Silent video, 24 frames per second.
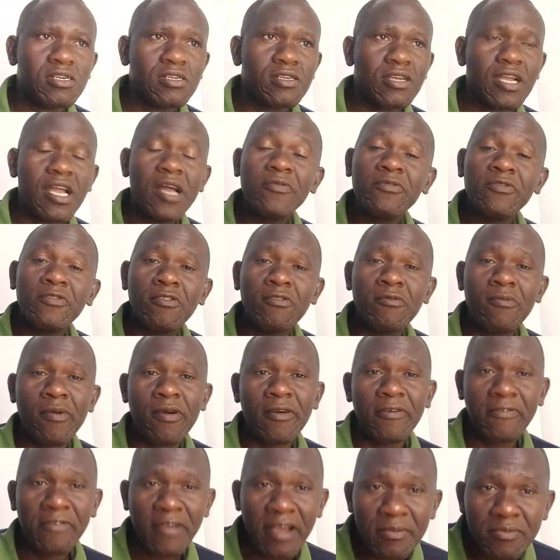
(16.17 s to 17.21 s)
comes from our
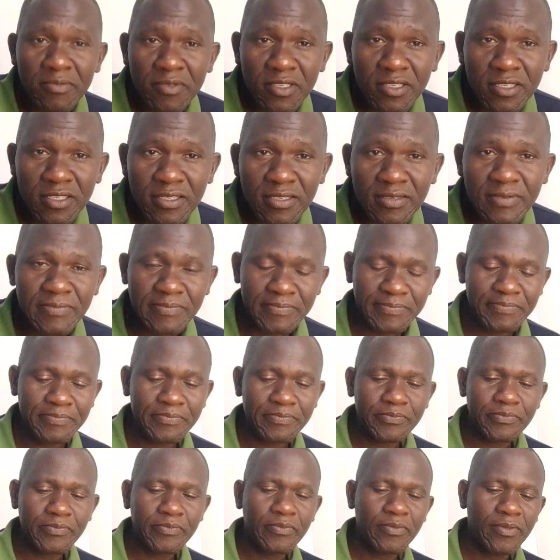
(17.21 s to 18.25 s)
farms?
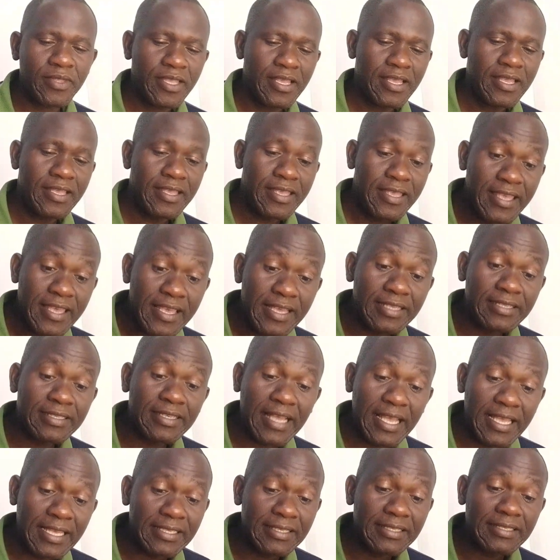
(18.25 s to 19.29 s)
Yes,
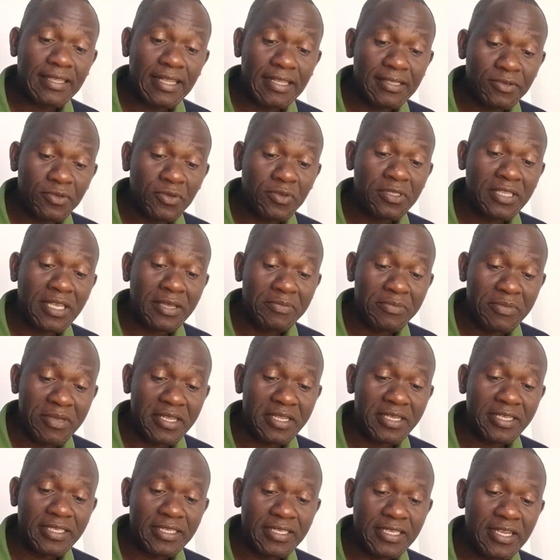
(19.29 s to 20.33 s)
guys, that's what I mean.
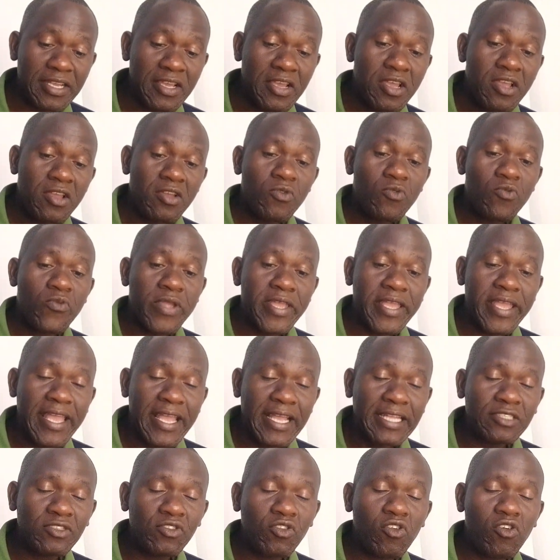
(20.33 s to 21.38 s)
We
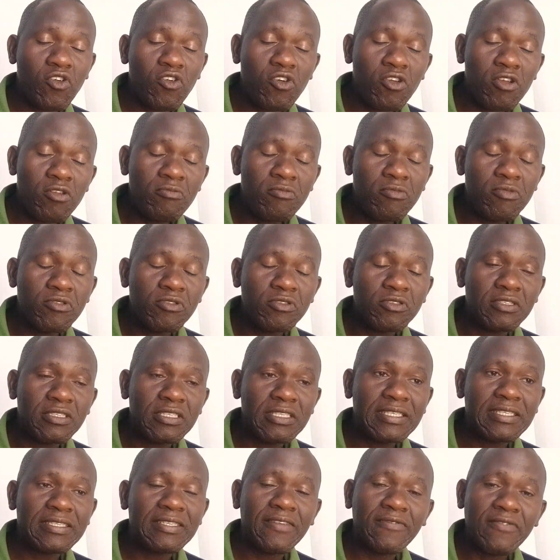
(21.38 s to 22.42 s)
get almost
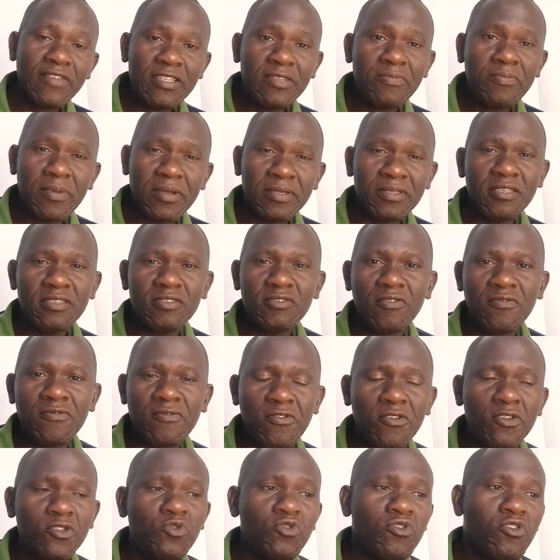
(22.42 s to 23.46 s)
70% of
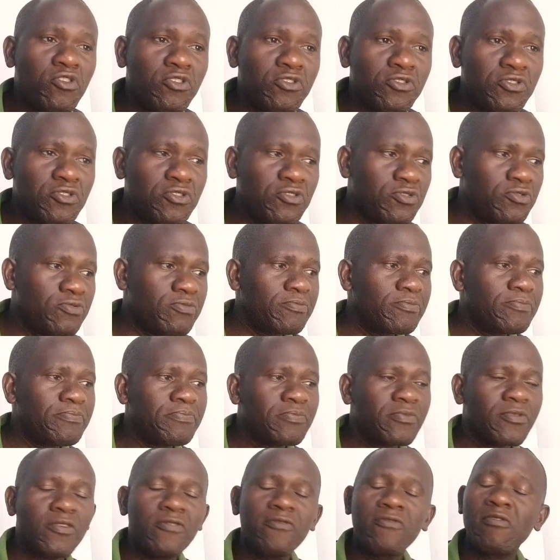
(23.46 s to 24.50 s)
what we consume
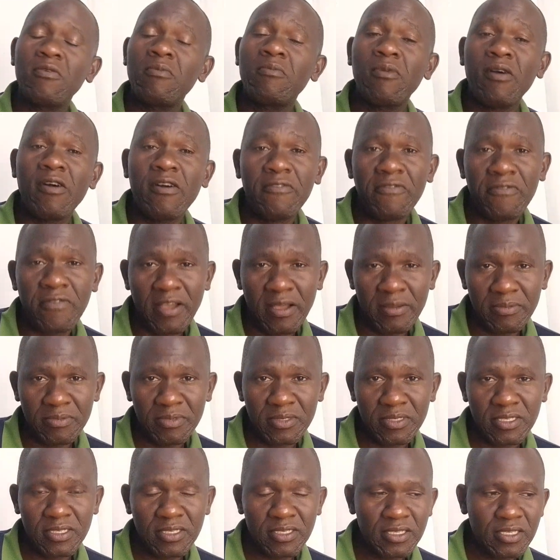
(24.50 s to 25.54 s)
from our
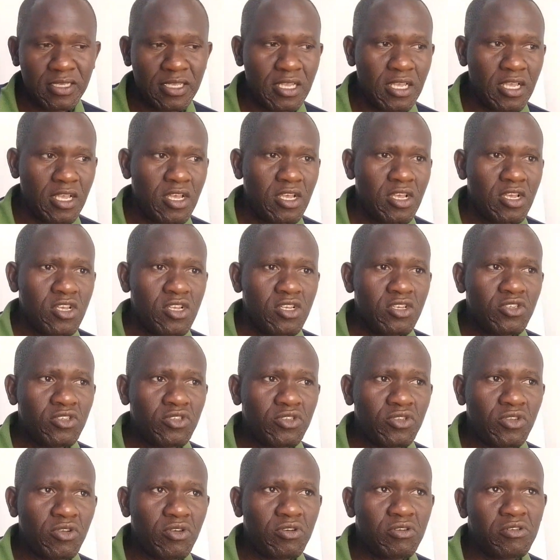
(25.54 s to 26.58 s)
farms.
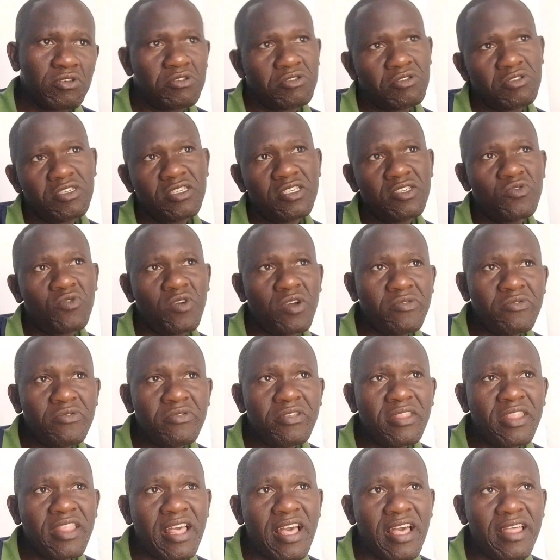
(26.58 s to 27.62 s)
So, in one way or
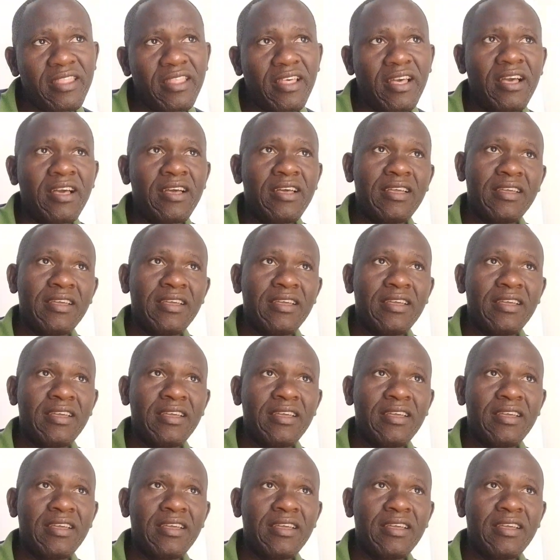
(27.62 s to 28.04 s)
the other,